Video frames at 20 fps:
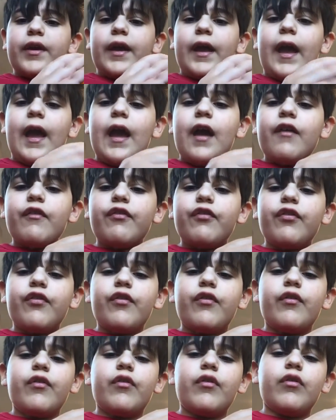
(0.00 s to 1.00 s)
of doing f,
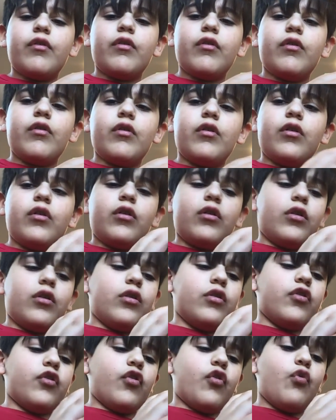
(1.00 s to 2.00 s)

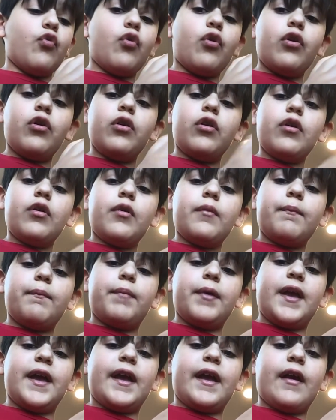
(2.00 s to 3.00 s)
do
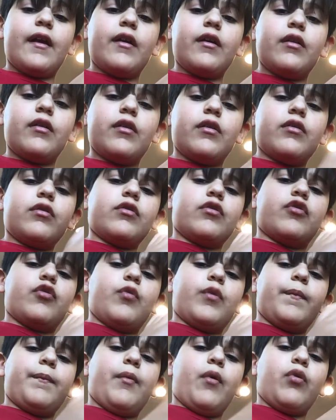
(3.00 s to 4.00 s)

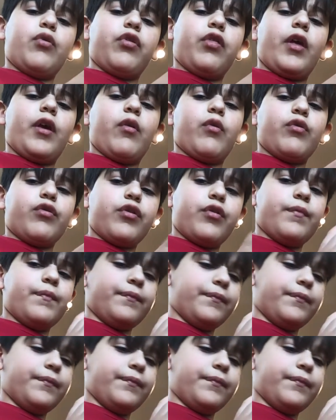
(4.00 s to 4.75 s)
it both layers.